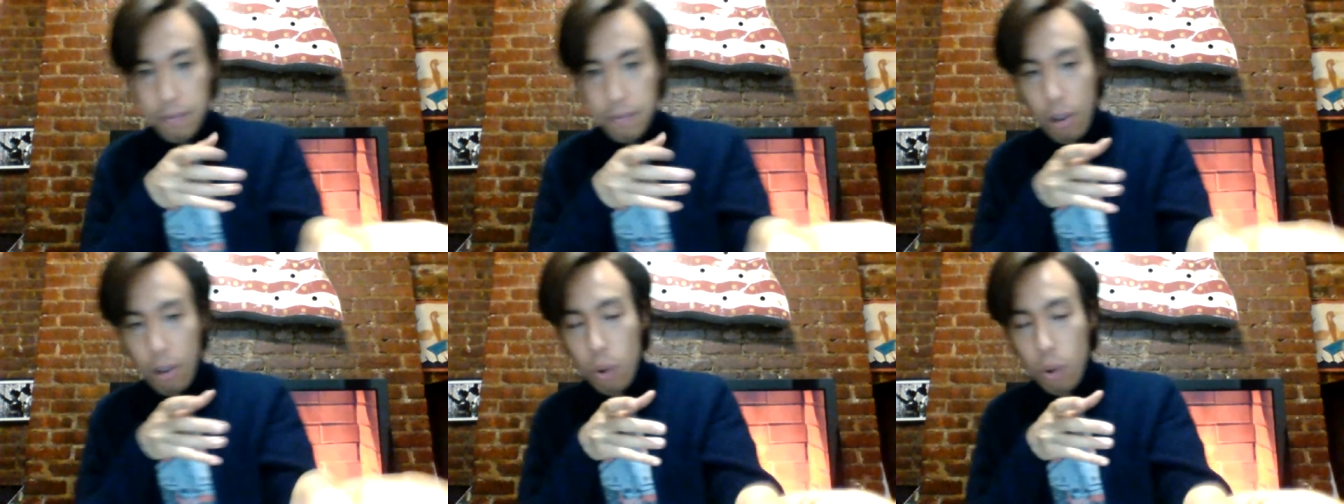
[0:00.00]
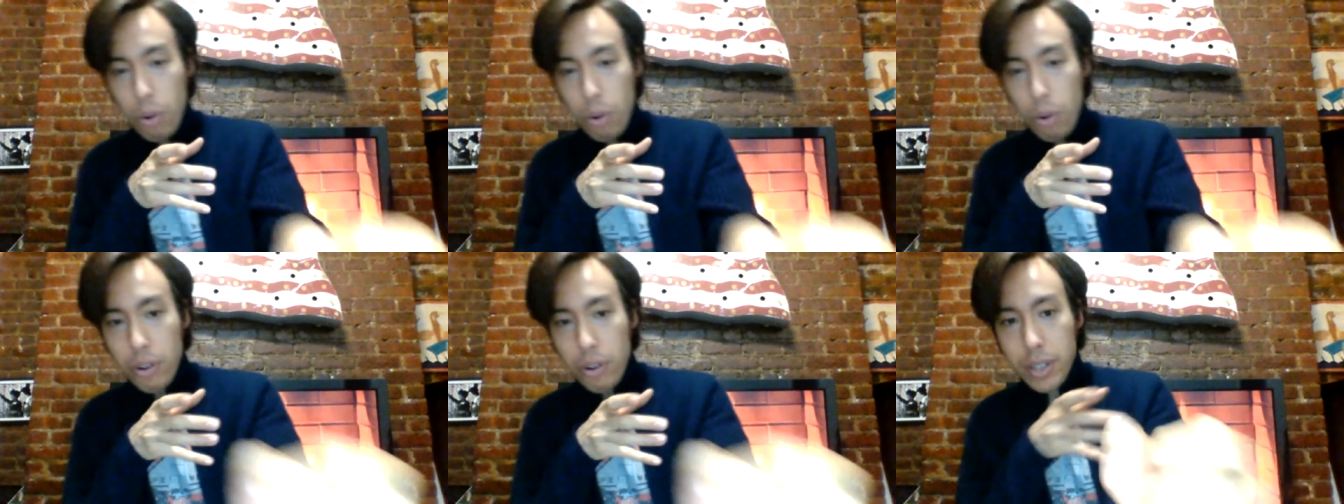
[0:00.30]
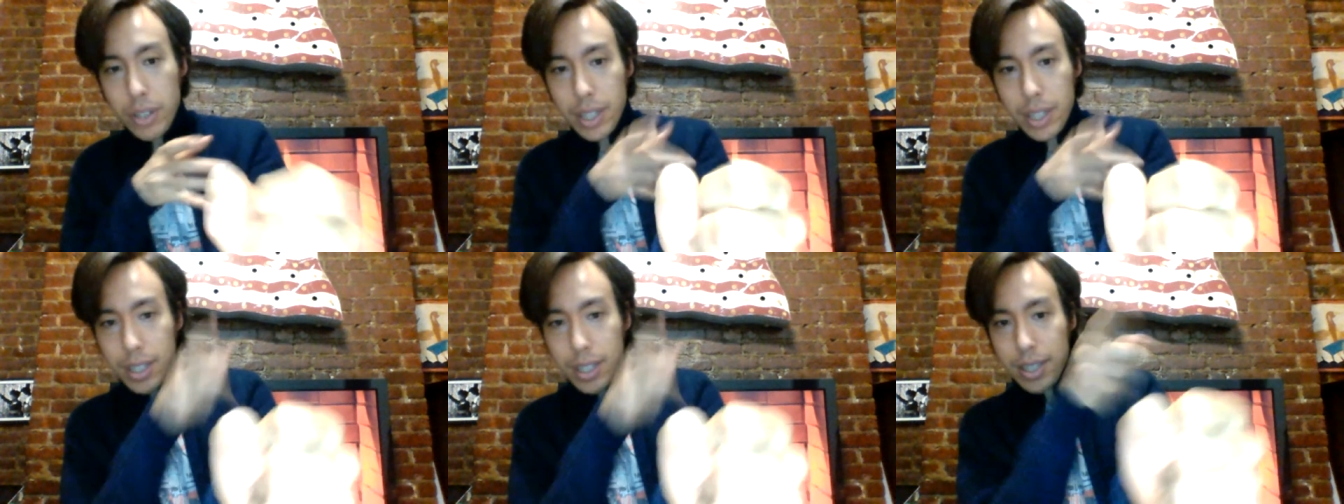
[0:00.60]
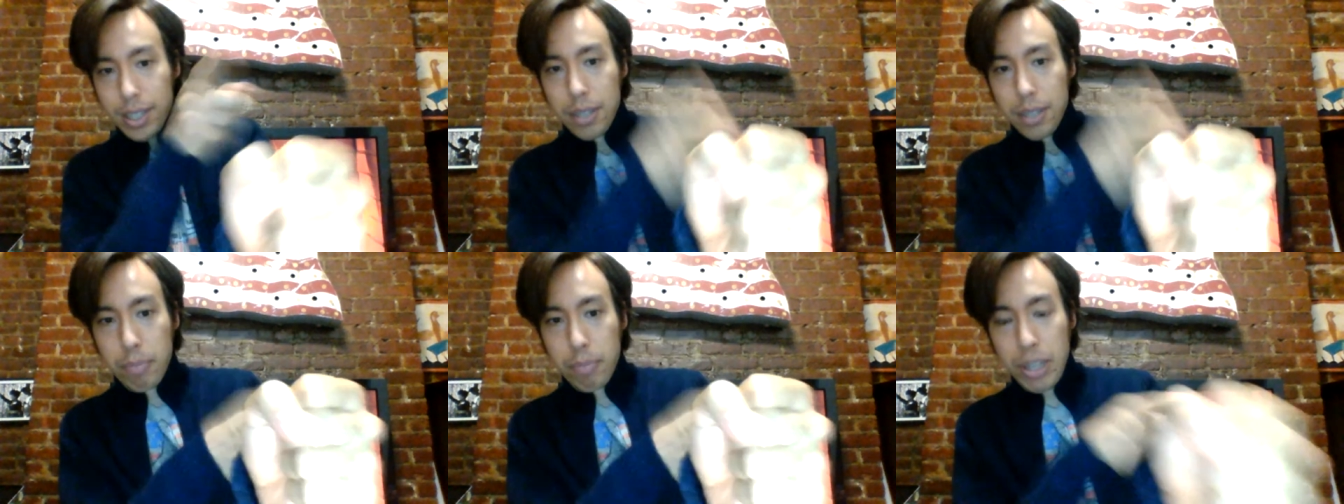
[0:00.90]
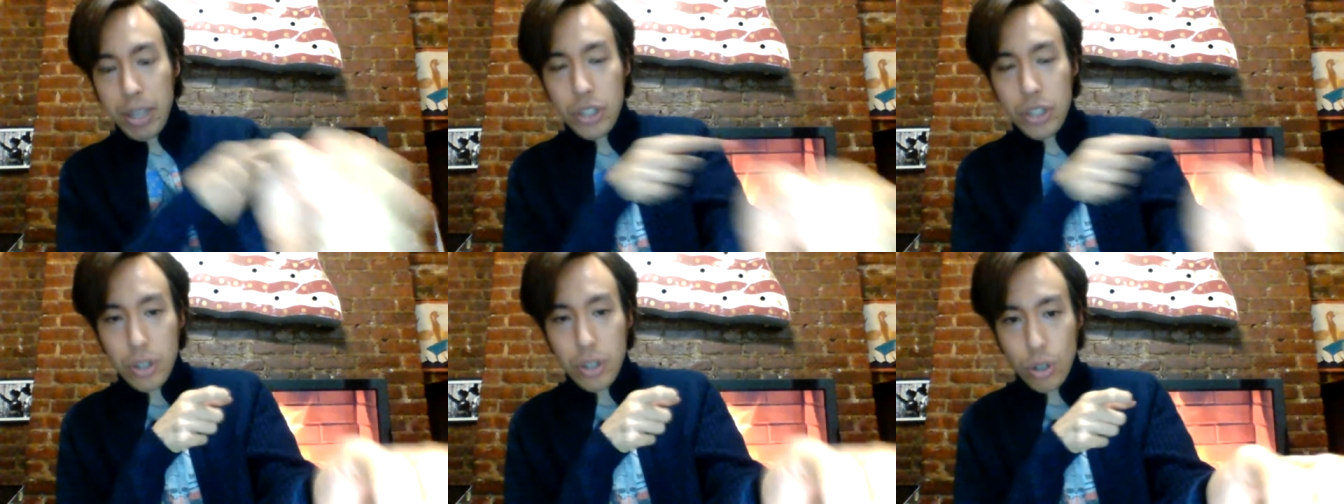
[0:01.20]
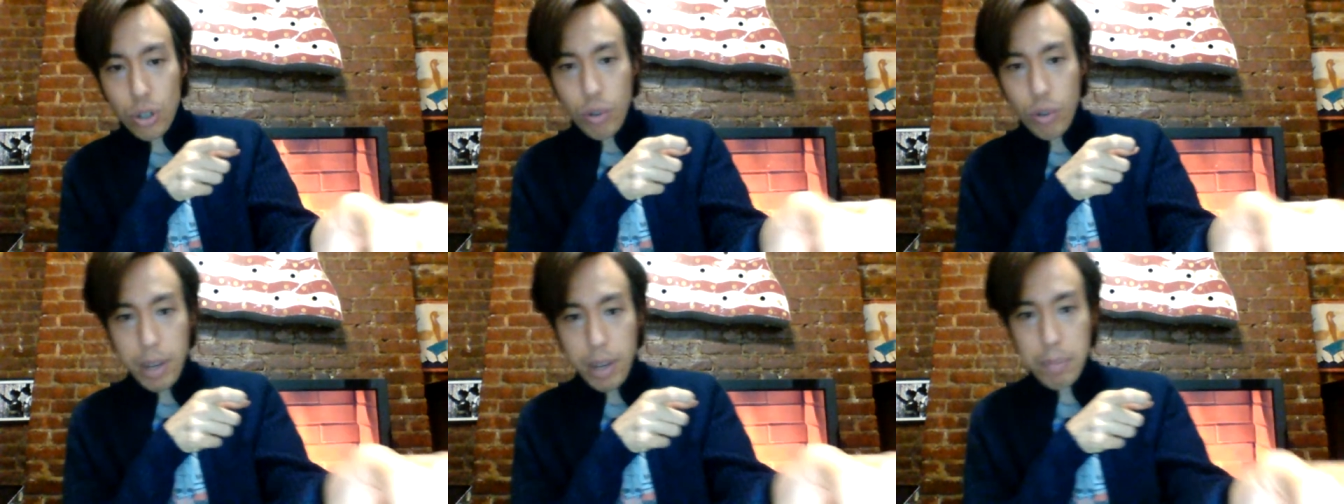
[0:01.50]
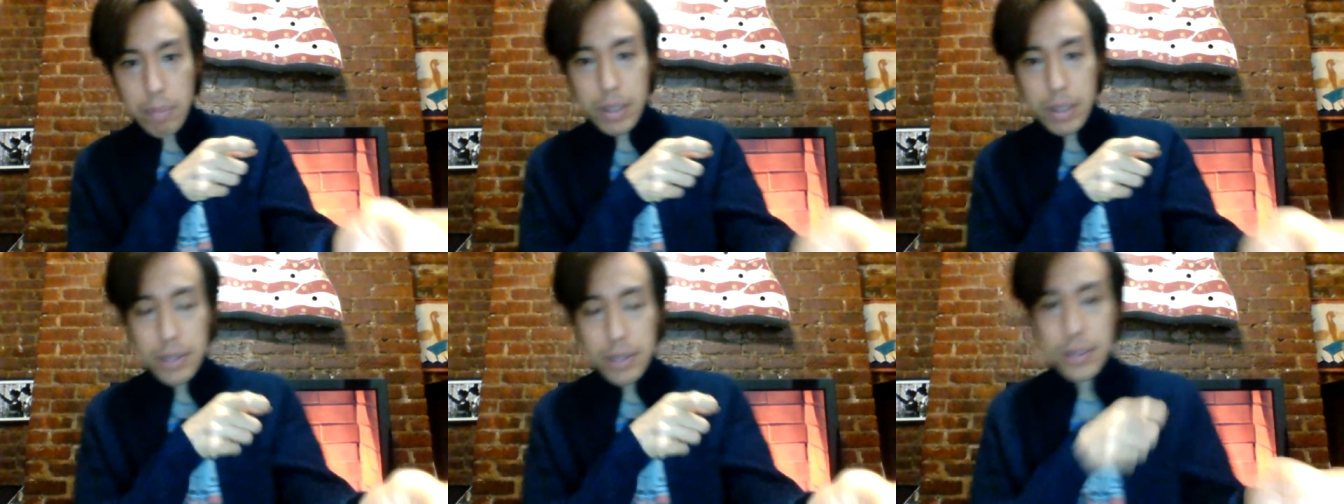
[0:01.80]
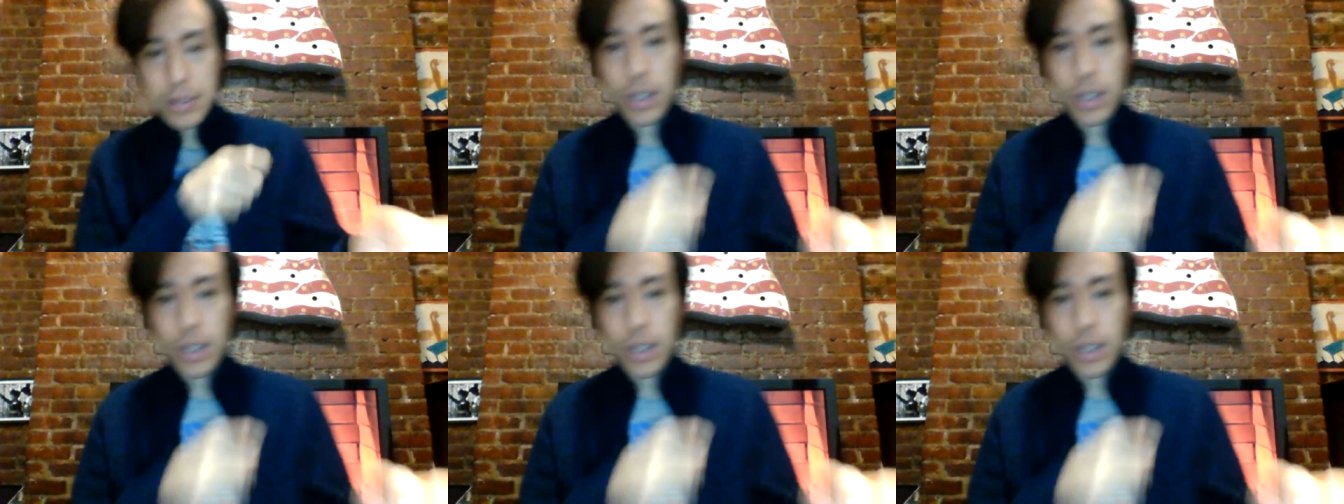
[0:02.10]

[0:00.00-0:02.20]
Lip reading: a forward pistol grip,